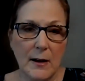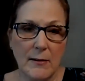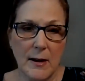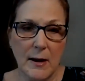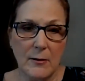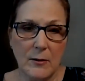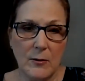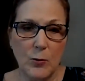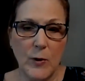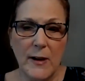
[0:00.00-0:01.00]
i said
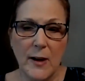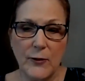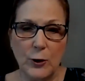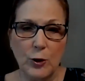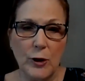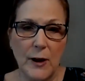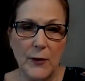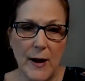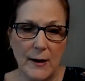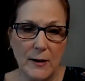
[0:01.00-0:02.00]
we'd have to look
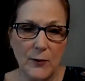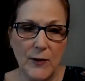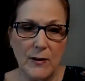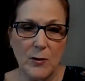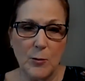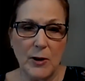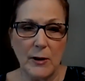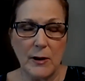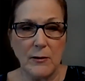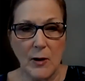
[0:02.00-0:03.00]
at that in a
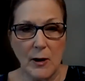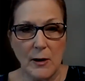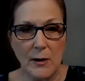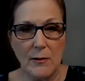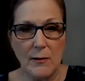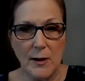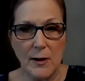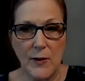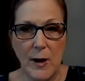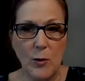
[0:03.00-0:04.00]
feasibility study to see
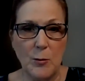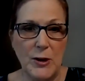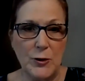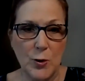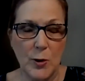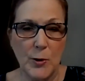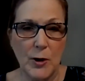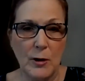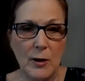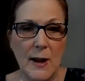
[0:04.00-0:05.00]
if that would be
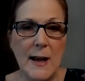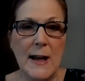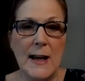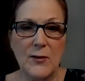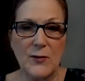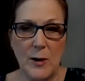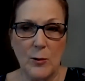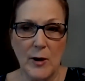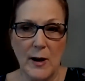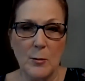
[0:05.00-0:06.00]
doable if they
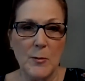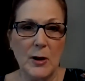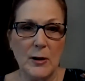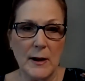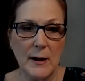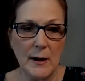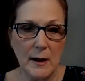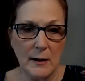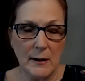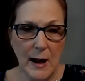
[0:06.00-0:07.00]
were at a million
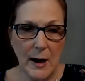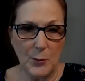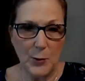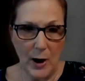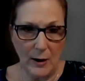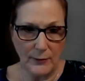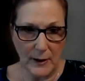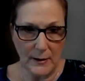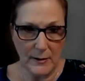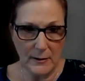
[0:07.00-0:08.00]
net profit.